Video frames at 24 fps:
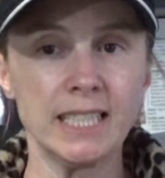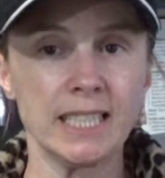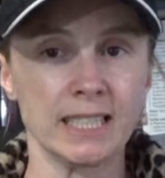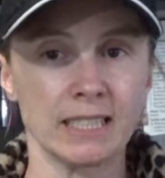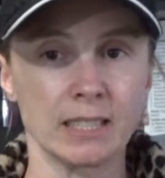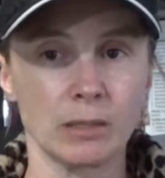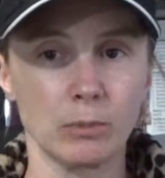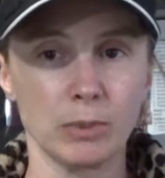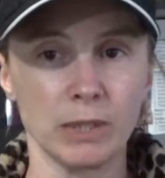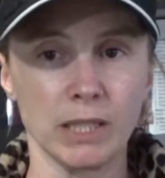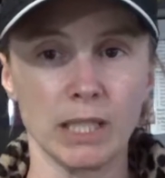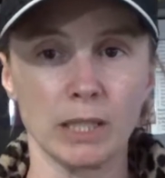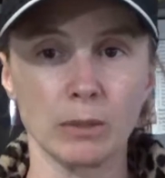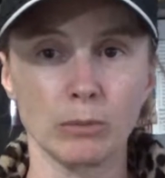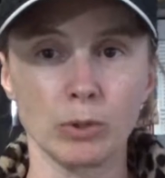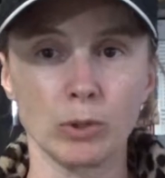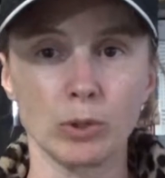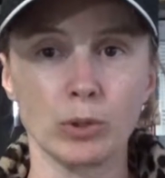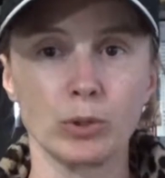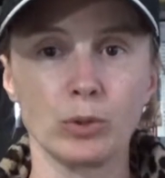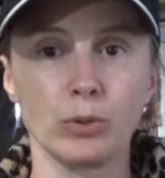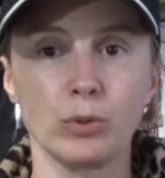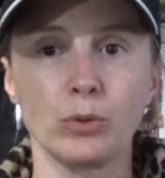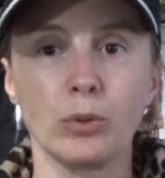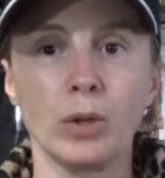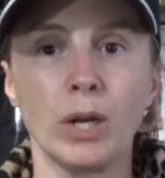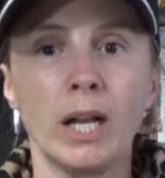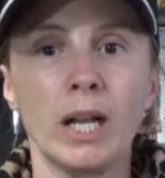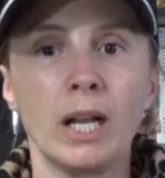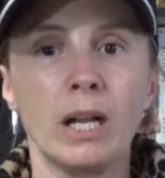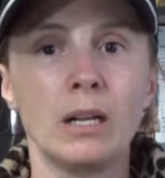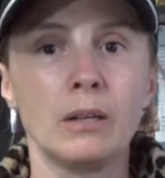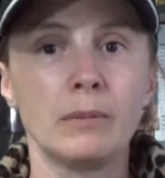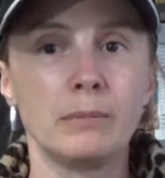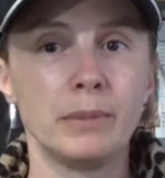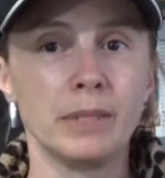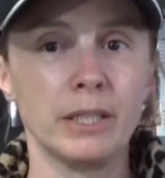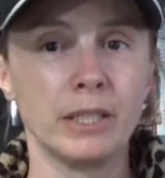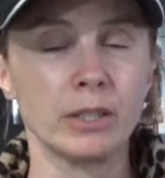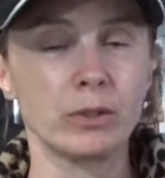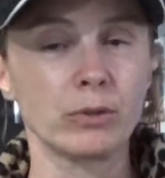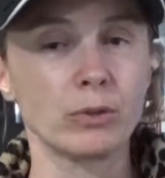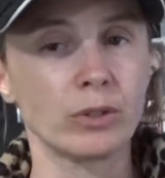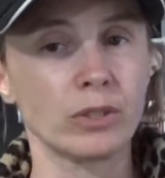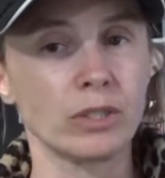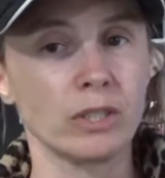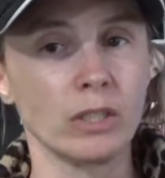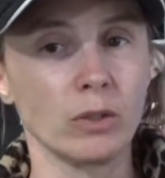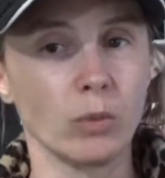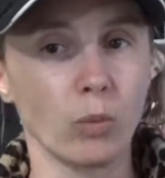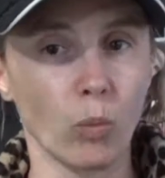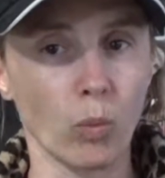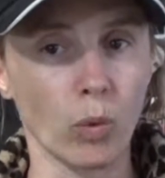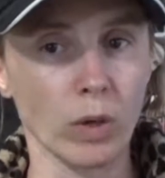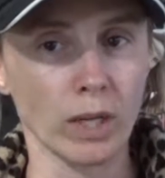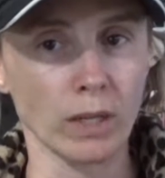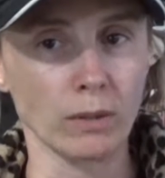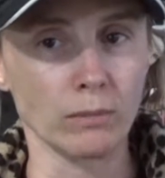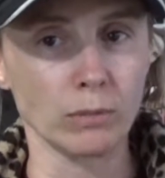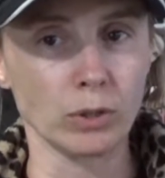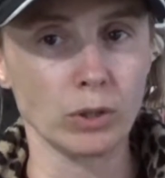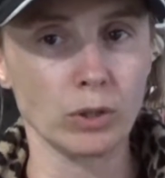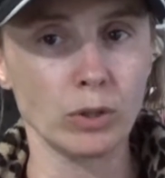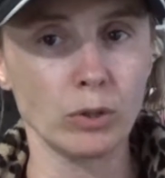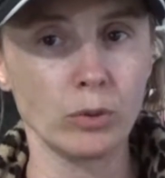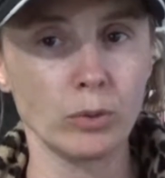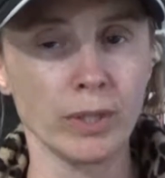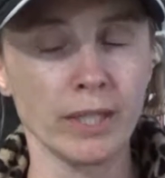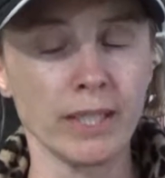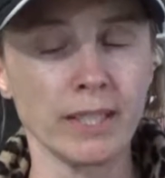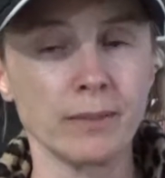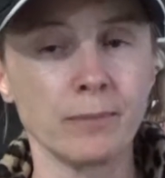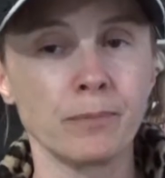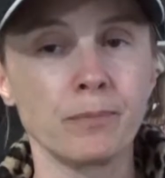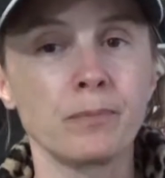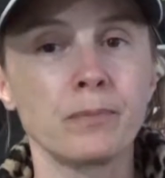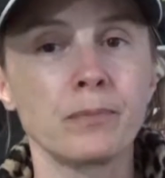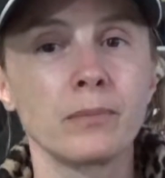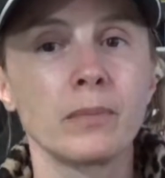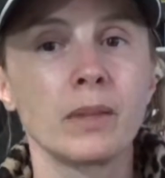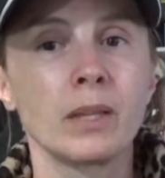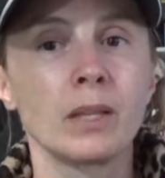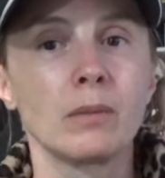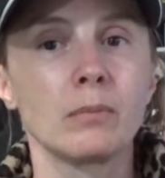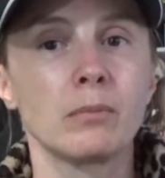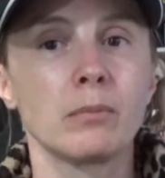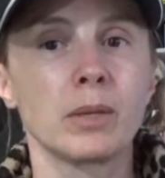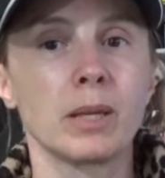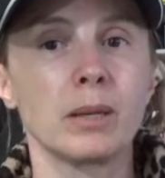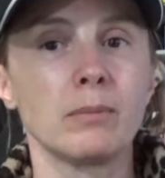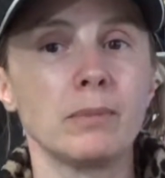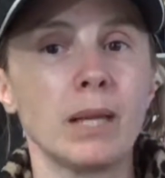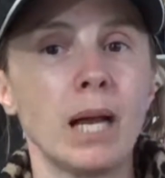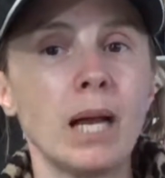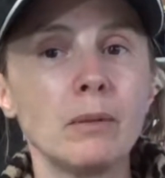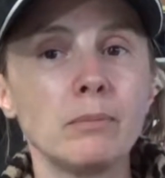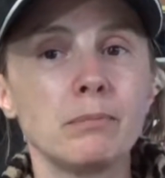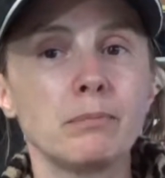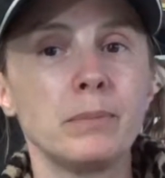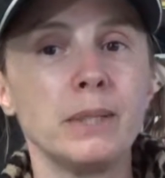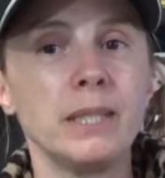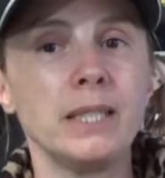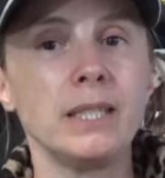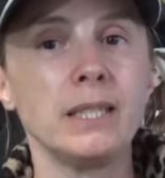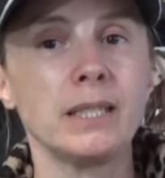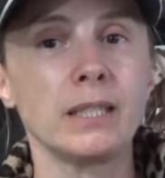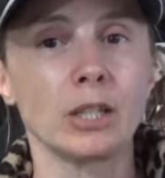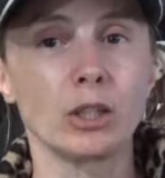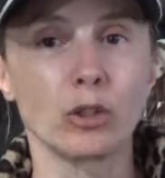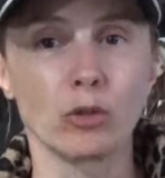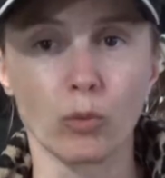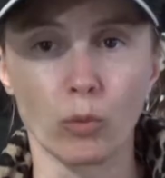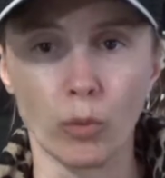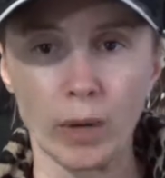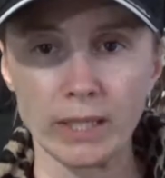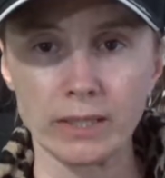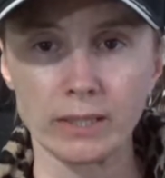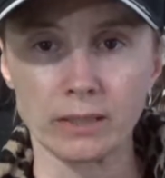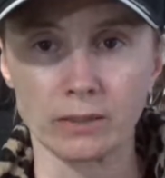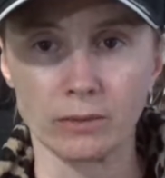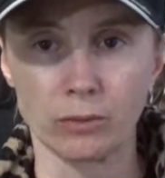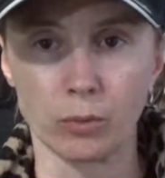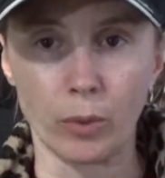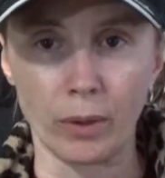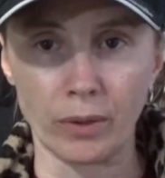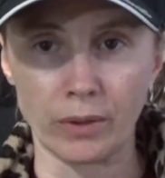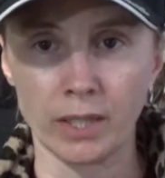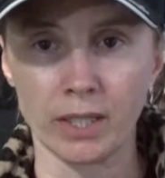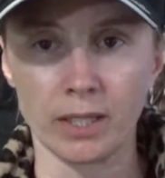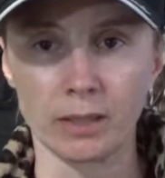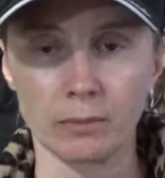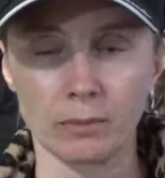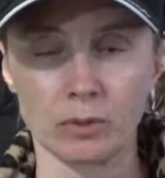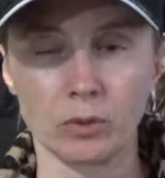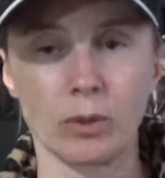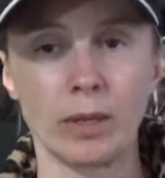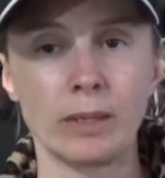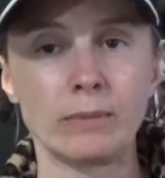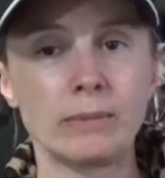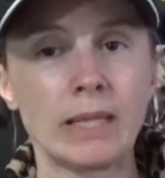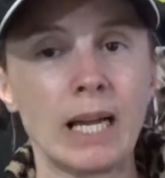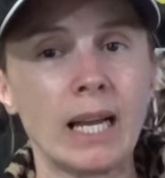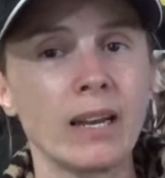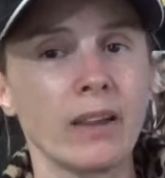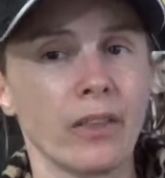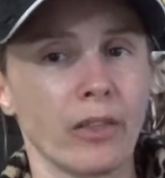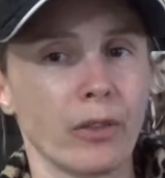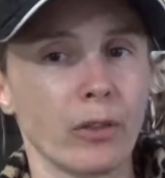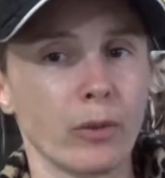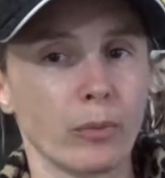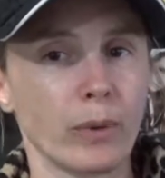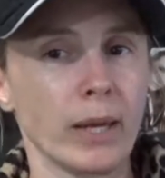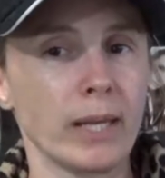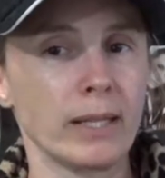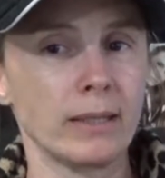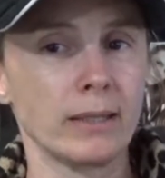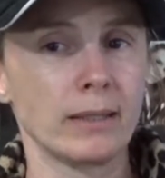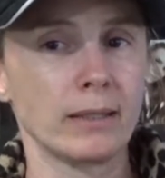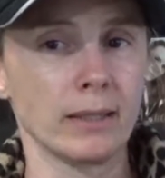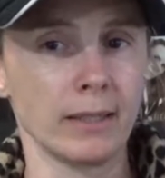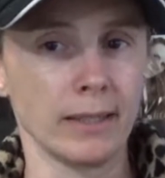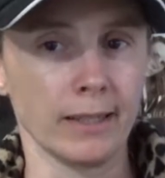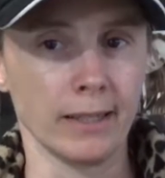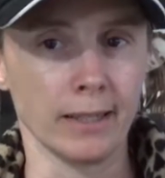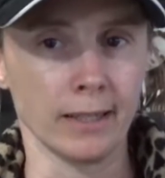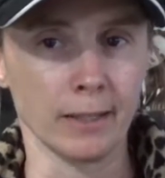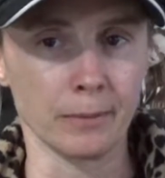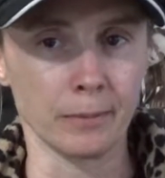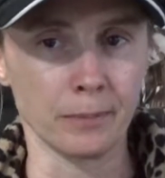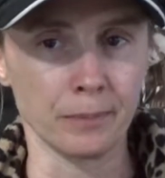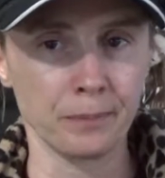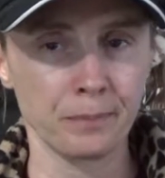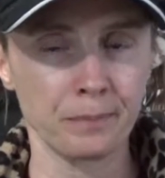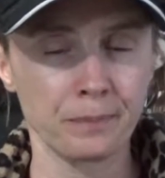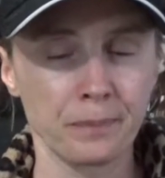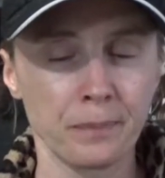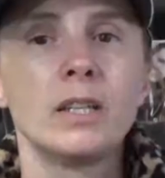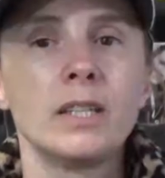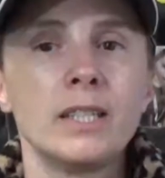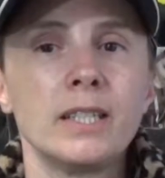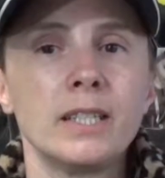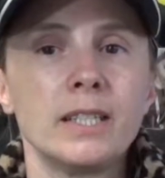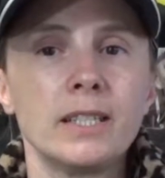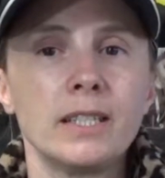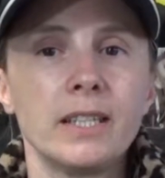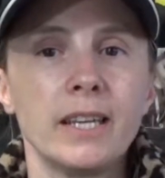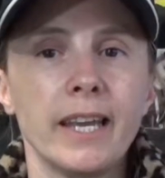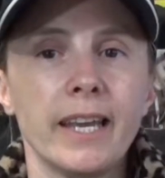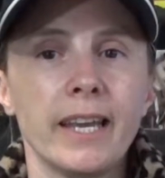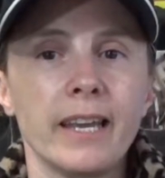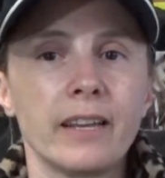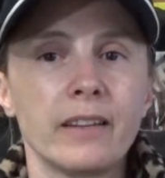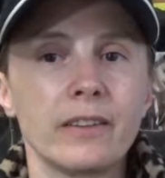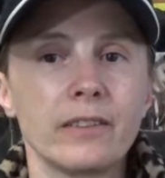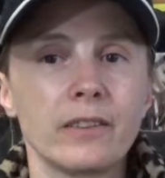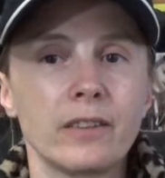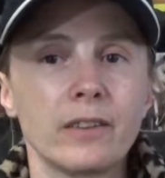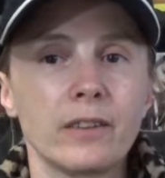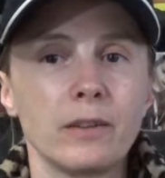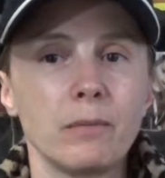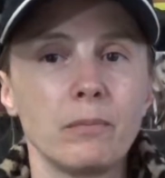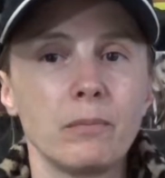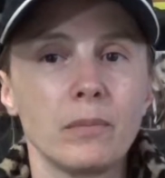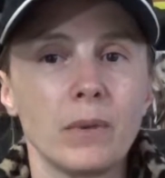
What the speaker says: get to be able to be interested in what I'm doing, but I'm not being aggressive with him, so I'm not a threat to him. And the